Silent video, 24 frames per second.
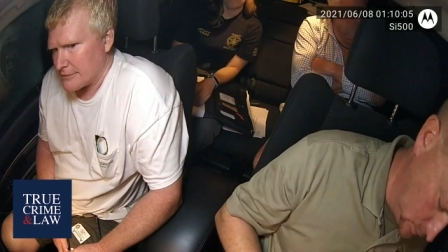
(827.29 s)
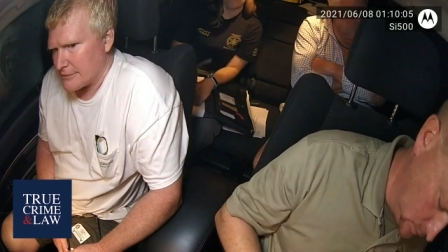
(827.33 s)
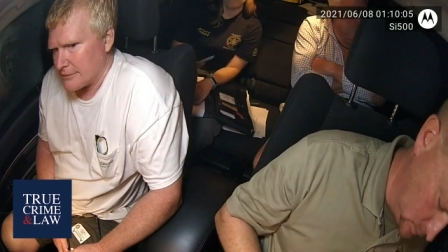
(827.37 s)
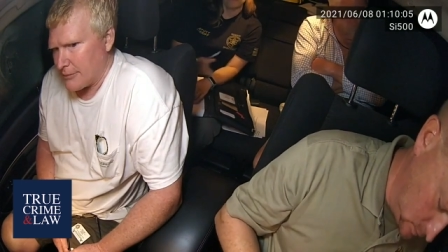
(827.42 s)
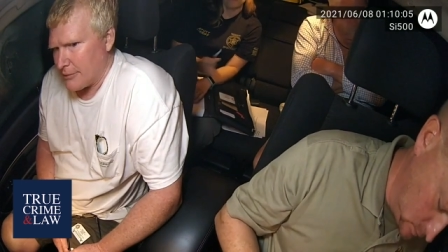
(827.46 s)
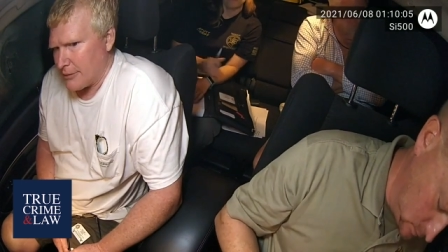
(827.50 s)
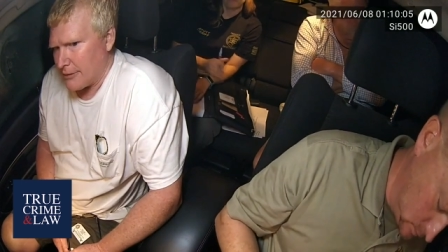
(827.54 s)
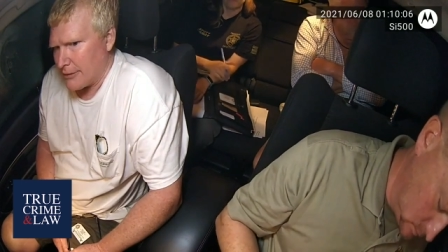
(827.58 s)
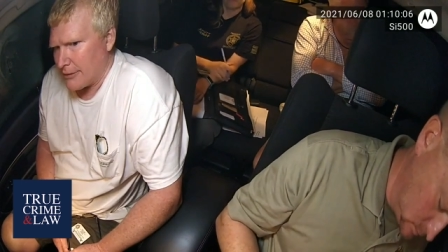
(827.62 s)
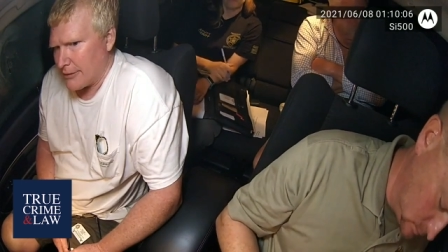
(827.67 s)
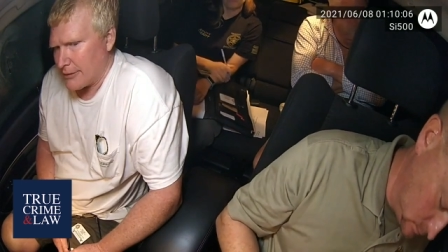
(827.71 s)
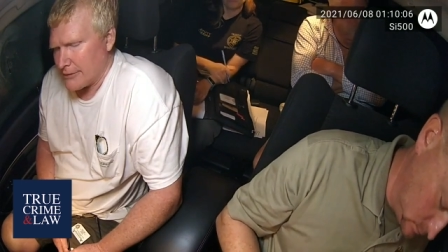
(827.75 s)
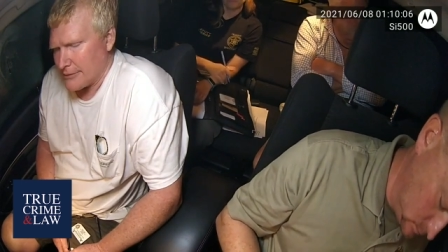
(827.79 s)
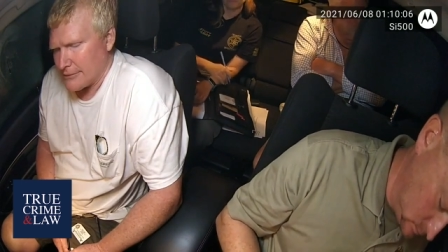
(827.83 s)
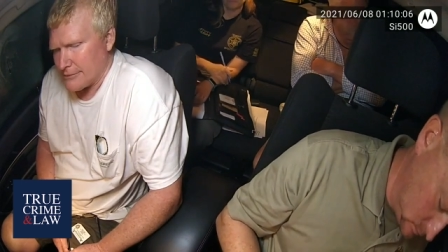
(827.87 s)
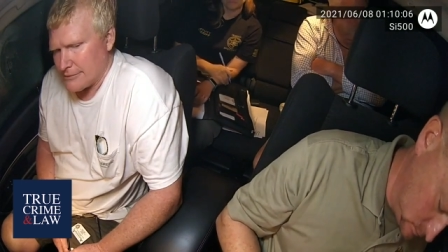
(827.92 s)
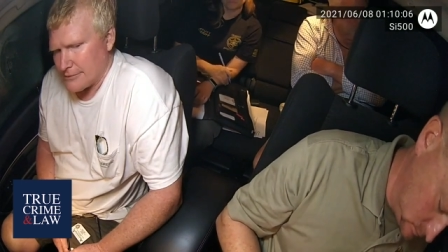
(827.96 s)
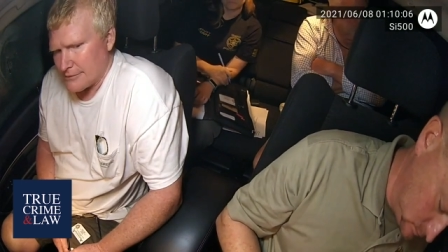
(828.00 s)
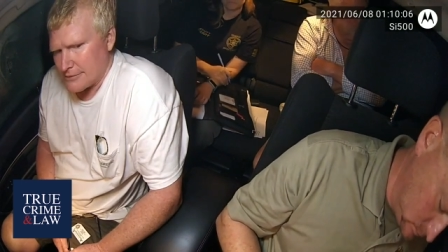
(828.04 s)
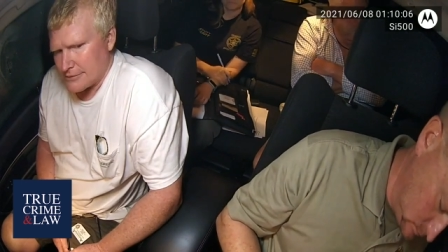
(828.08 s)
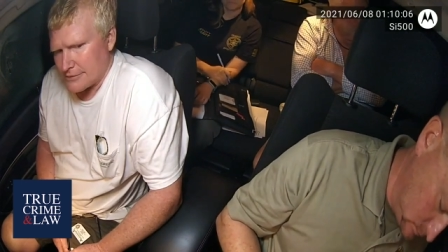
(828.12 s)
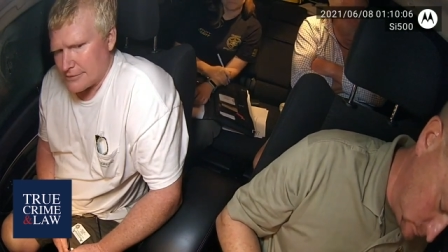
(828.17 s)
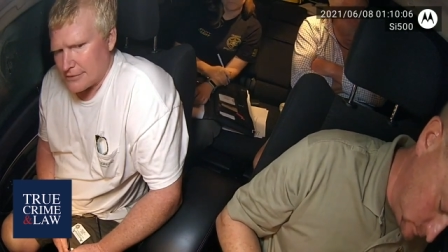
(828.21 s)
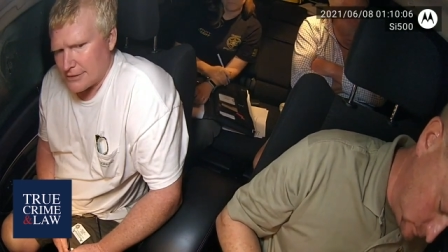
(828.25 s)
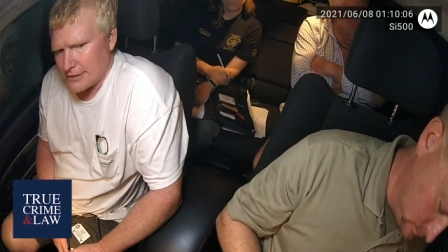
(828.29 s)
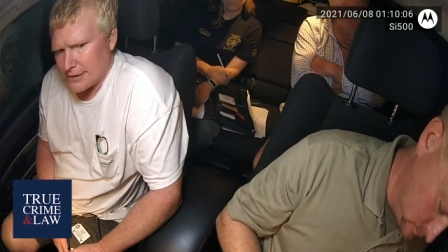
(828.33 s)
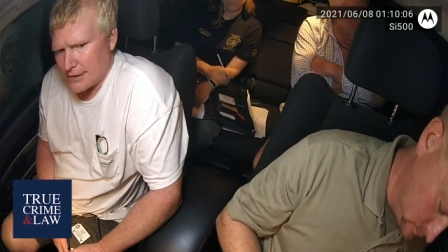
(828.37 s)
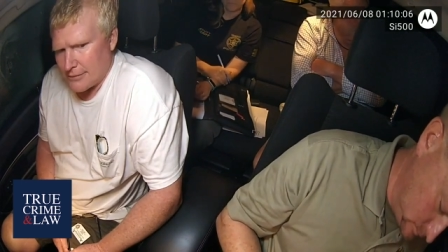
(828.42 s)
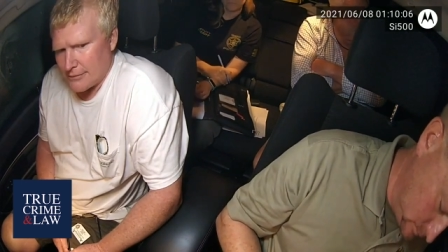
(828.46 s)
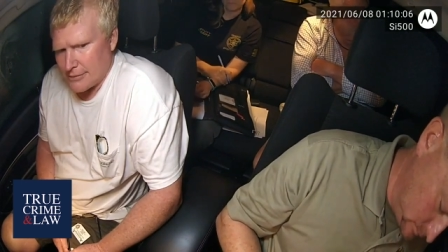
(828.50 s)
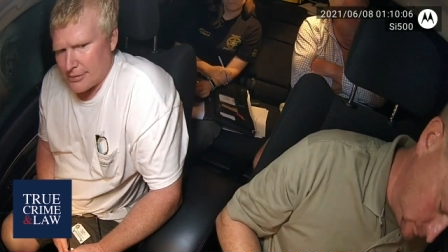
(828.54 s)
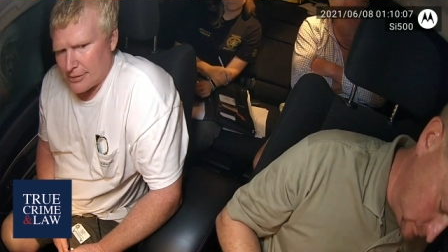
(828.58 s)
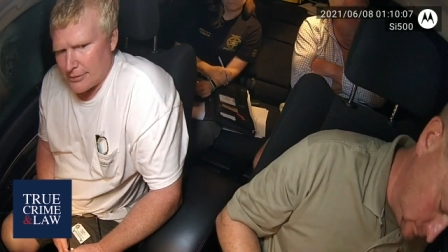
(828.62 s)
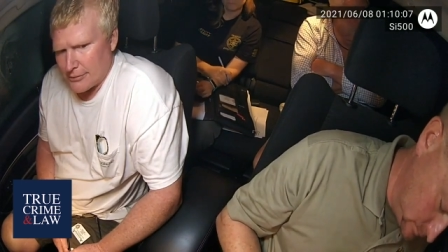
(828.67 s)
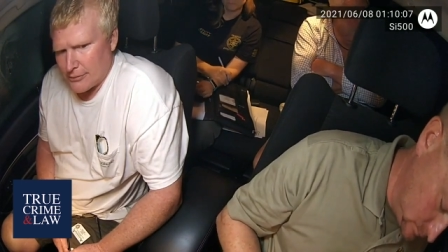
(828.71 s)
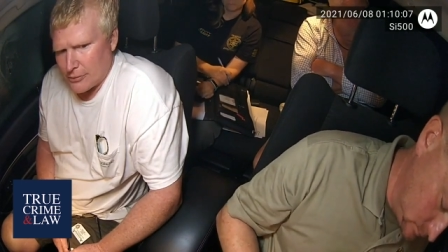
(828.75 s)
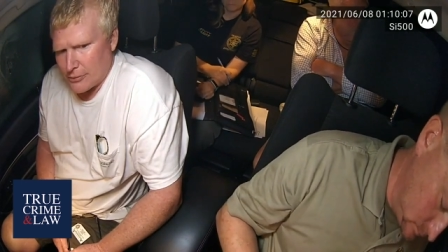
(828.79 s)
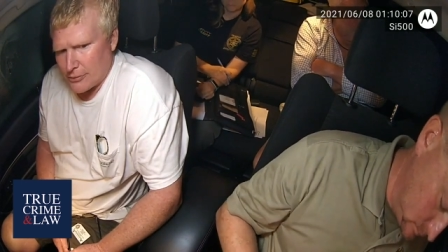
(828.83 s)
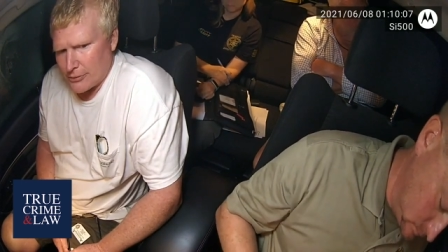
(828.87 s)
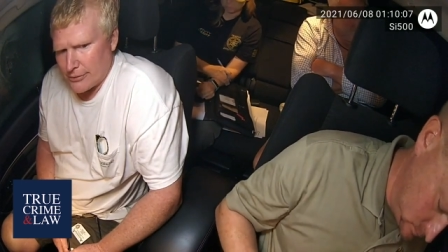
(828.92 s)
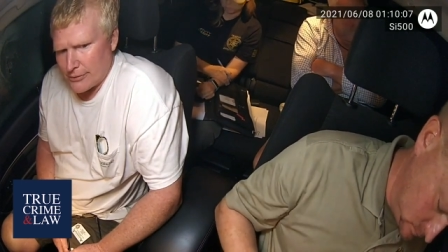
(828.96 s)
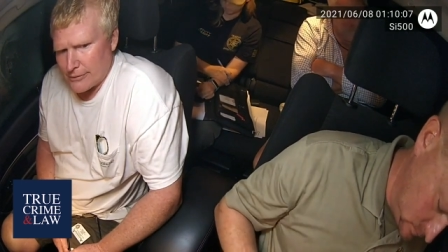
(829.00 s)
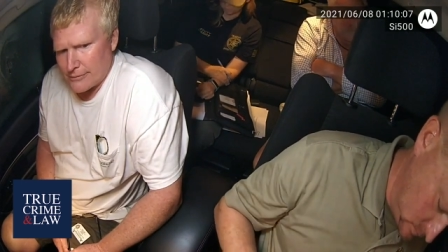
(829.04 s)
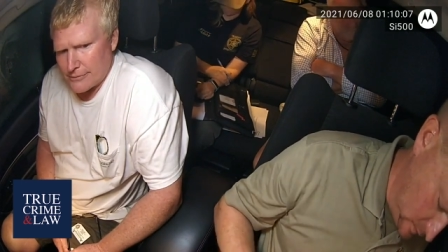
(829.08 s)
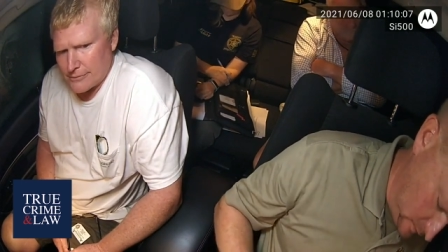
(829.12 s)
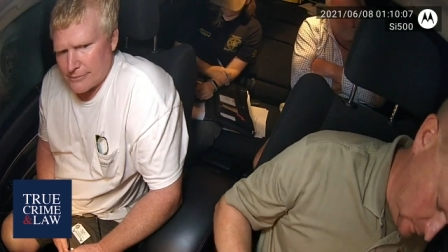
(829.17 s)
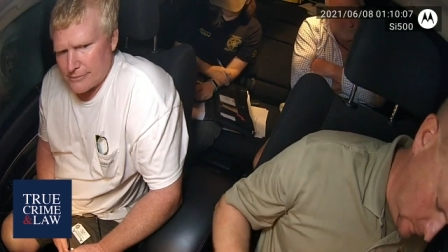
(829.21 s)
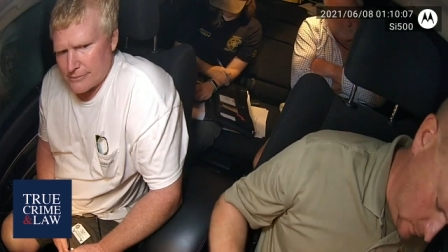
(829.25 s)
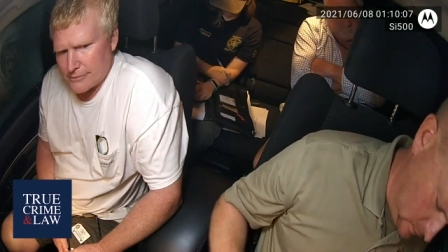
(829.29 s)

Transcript: tomorrow, see him in the morning.